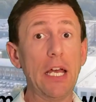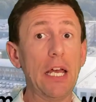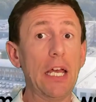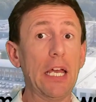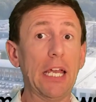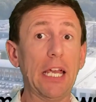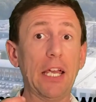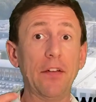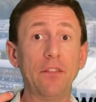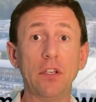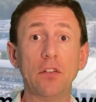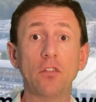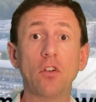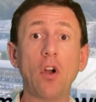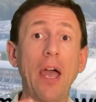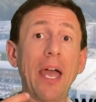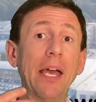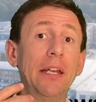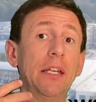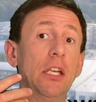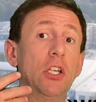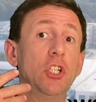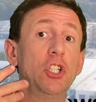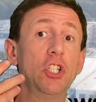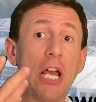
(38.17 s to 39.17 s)
If you've got
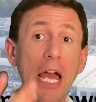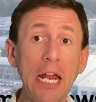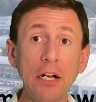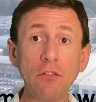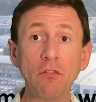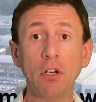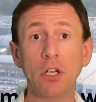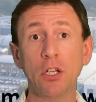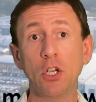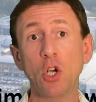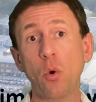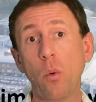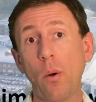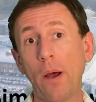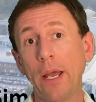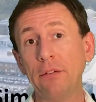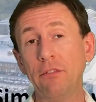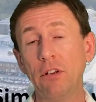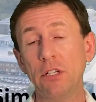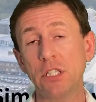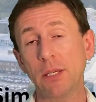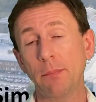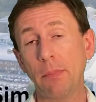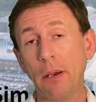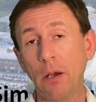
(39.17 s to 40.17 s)
any general
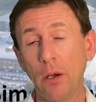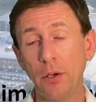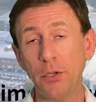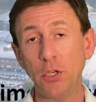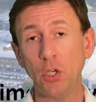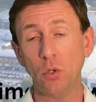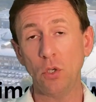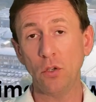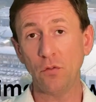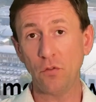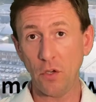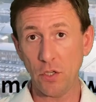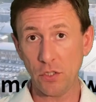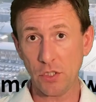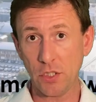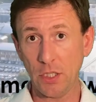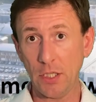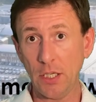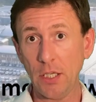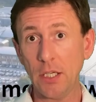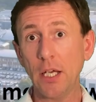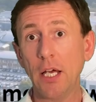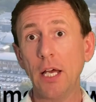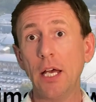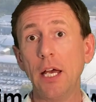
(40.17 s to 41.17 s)
inquiries about our
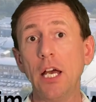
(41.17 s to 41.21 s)
university,